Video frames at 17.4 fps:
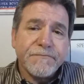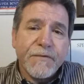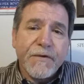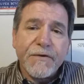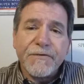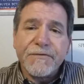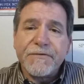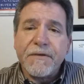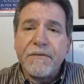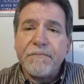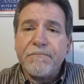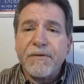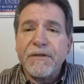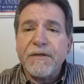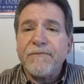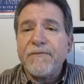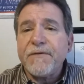There's the
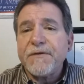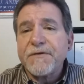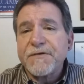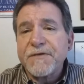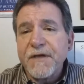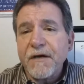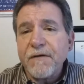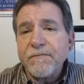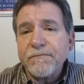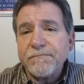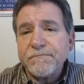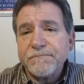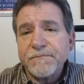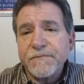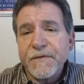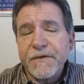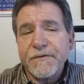belief in yourself.
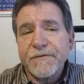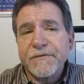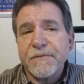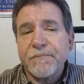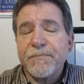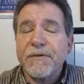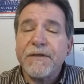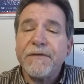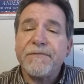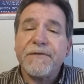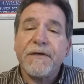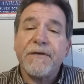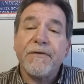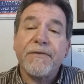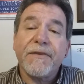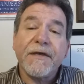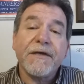There's the beliefs that
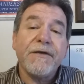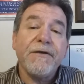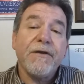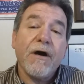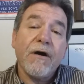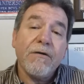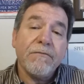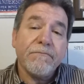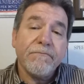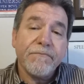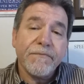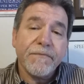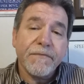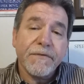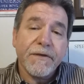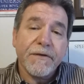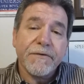you think you know.
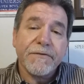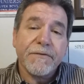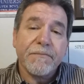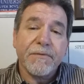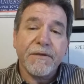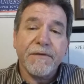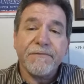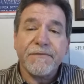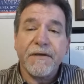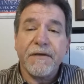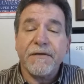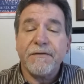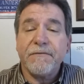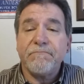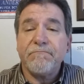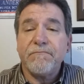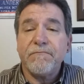There's the beliefs
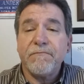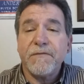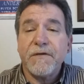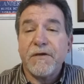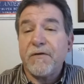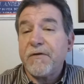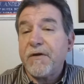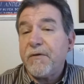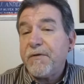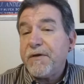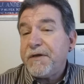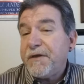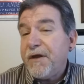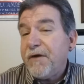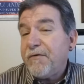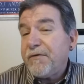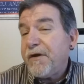that you don't know what you
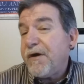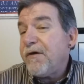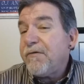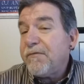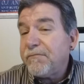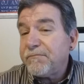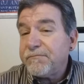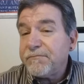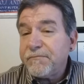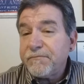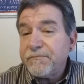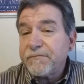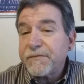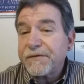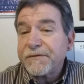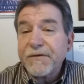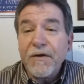don't know.
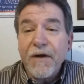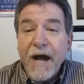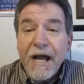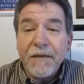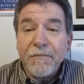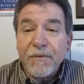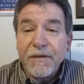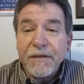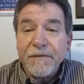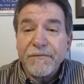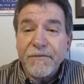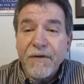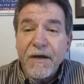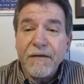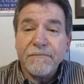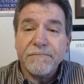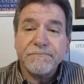There's all kinds of beliefs,
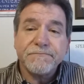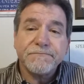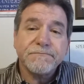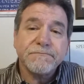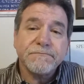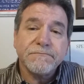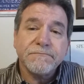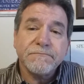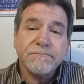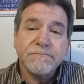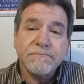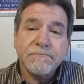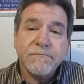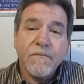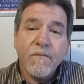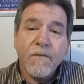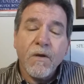right?
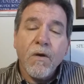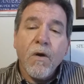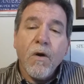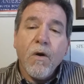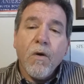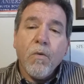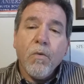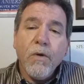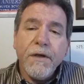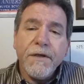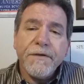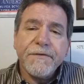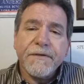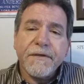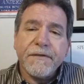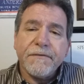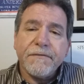What
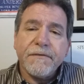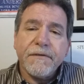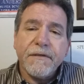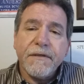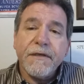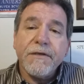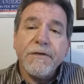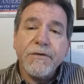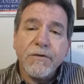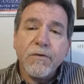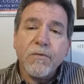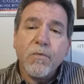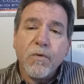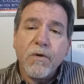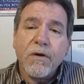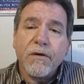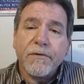is it in your
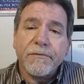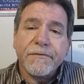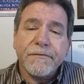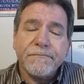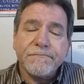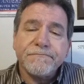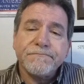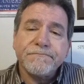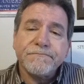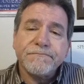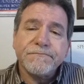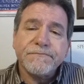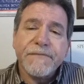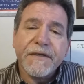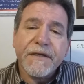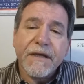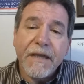world
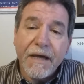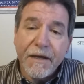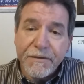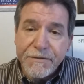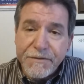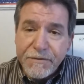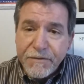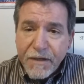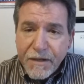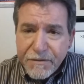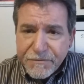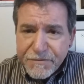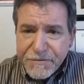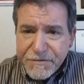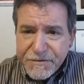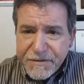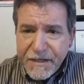that allows you to
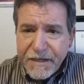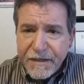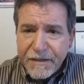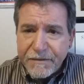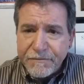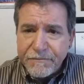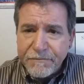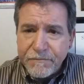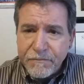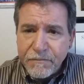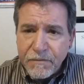understand